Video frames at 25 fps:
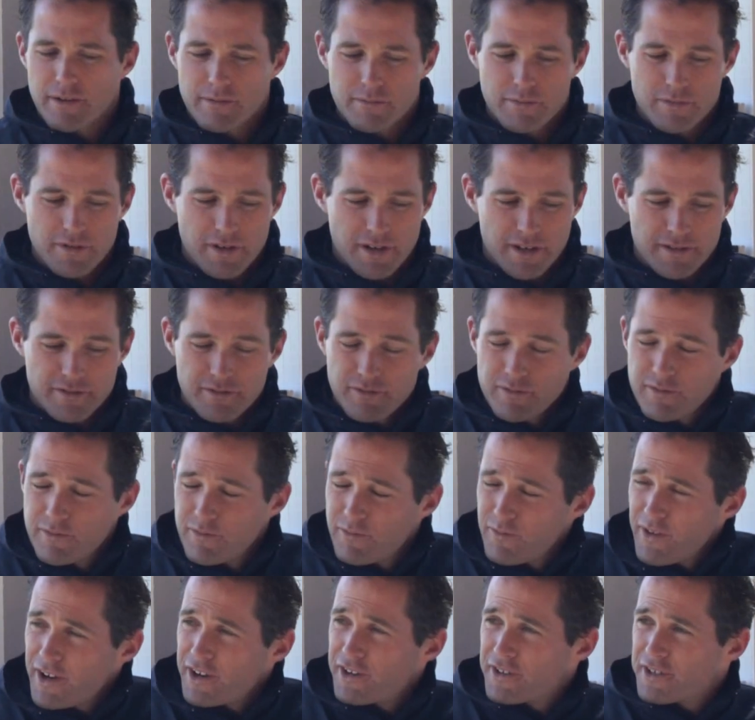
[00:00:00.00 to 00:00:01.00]
Now, I uh,
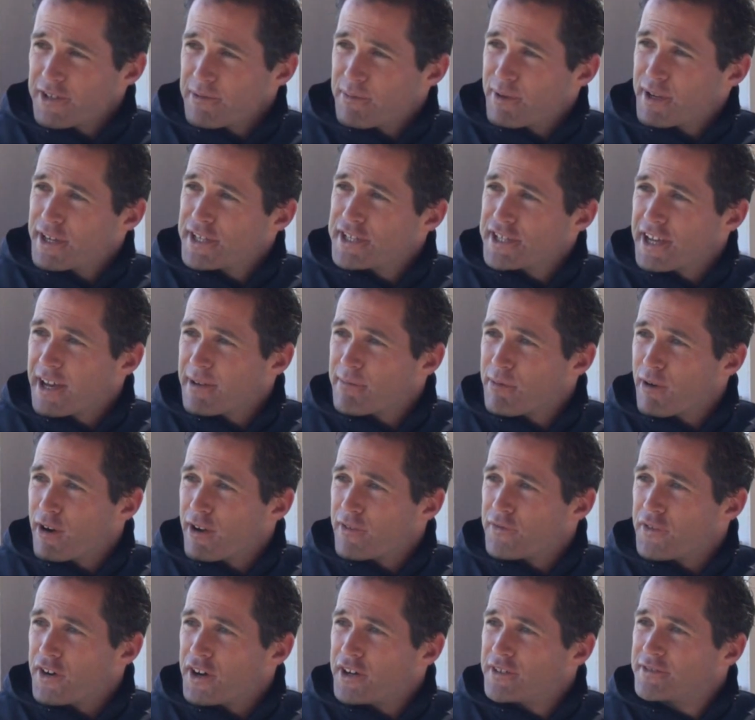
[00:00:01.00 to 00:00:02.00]
read on your
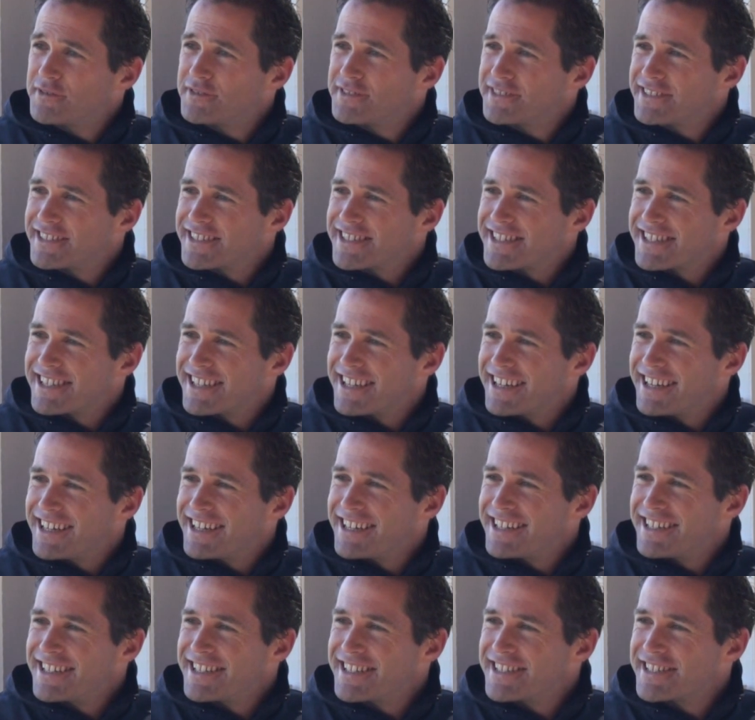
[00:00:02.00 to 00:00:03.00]
PGA profile that
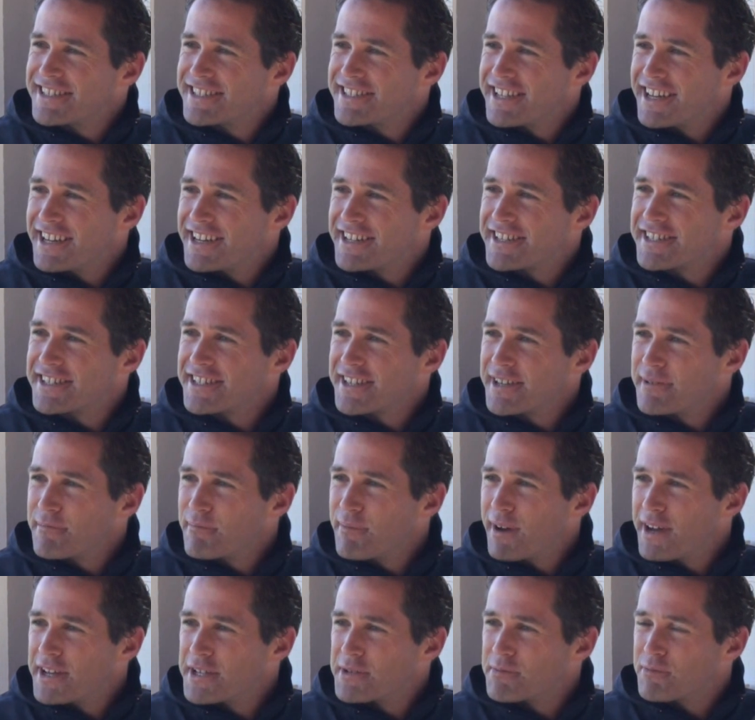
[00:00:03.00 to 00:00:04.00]
uh,
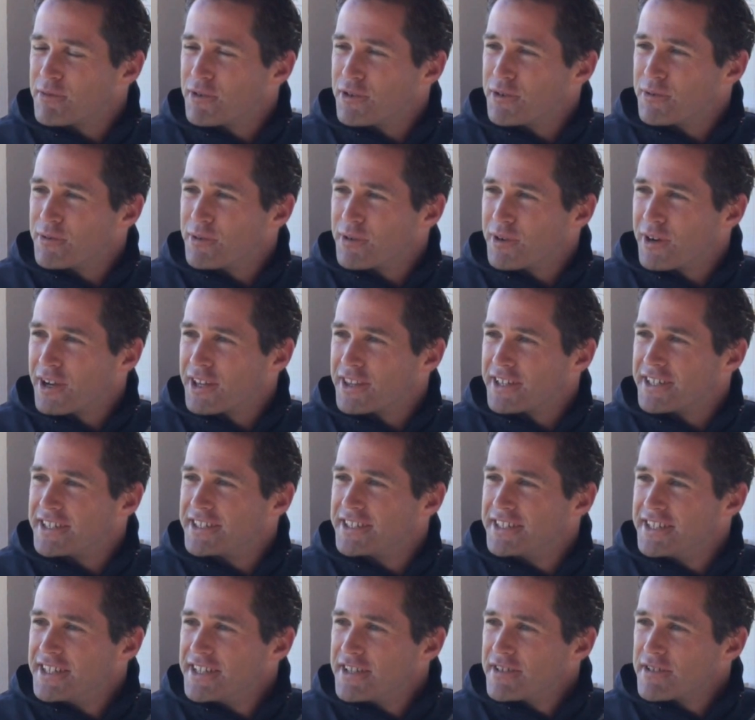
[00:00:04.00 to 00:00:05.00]
tennis and baseball were
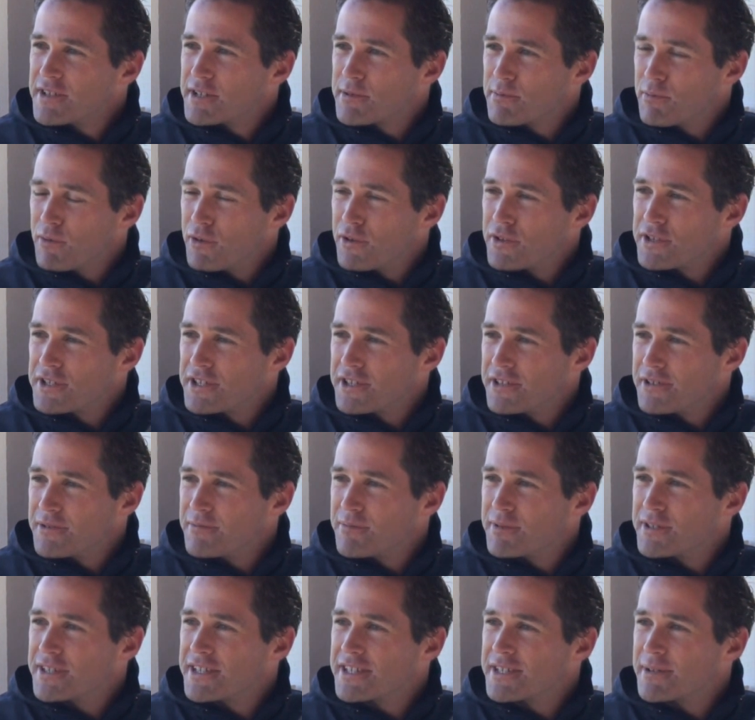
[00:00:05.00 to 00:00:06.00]
other sports
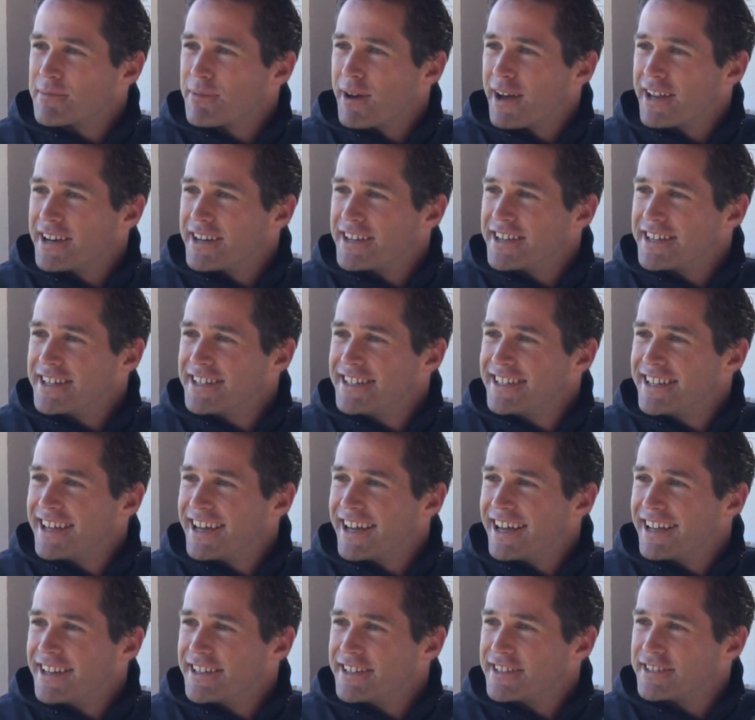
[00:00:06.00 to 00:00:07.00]
that you participated
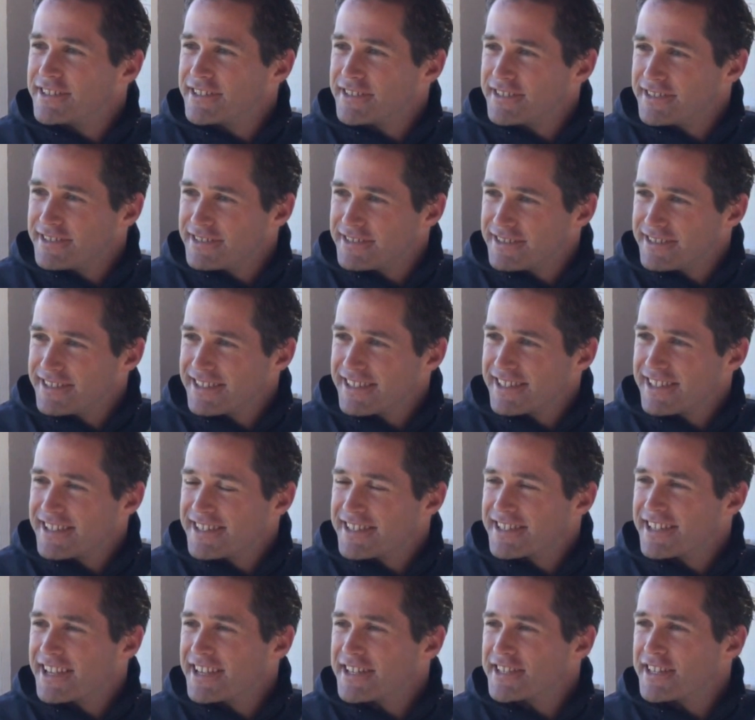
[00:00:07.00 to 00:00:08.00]
in, and
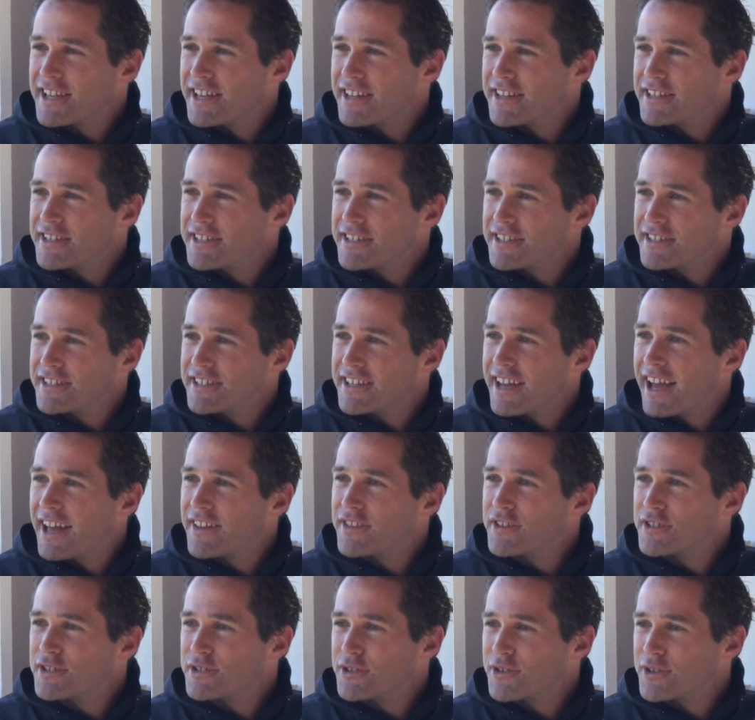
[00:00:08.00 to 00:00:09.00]
it, says there that you,
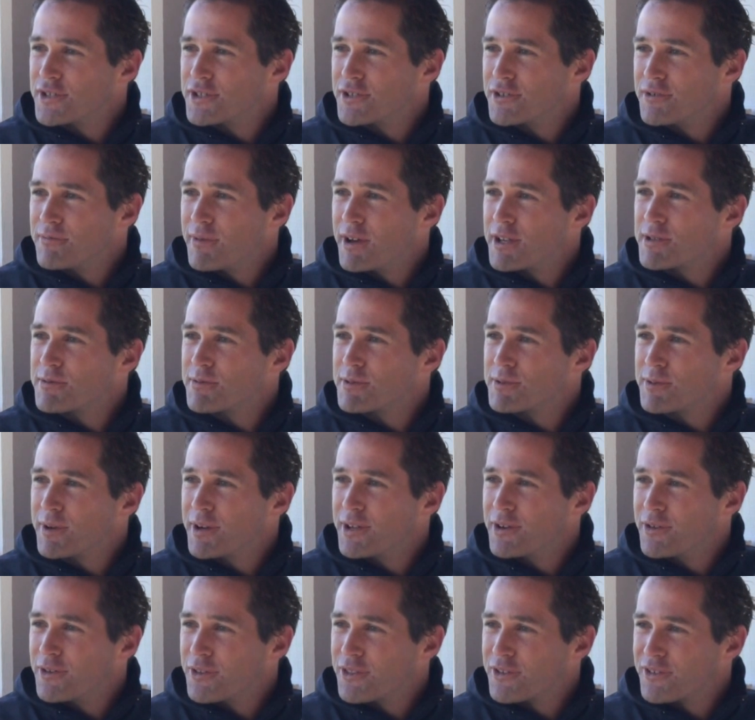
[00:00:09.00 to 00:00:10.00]
you, had the choice almost
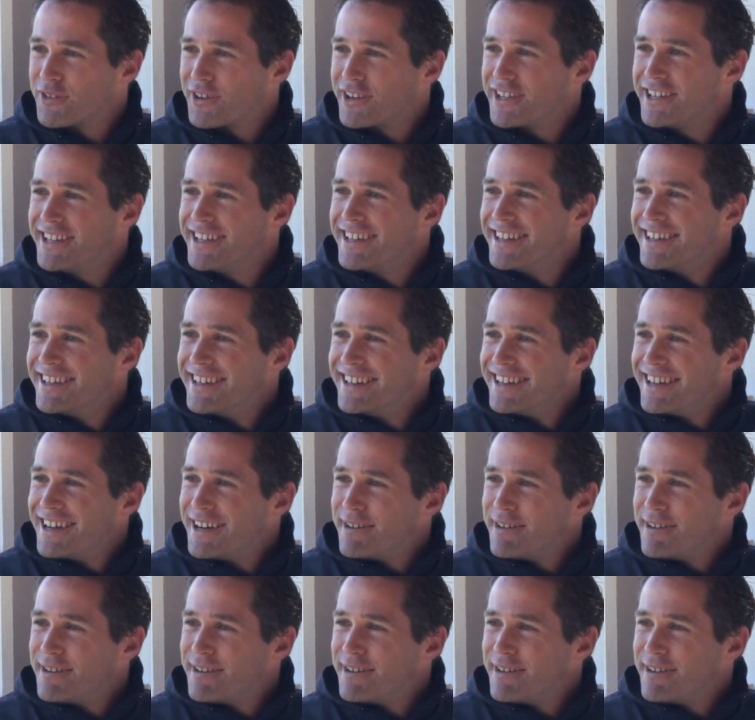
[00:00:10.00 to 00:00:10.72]
between all three.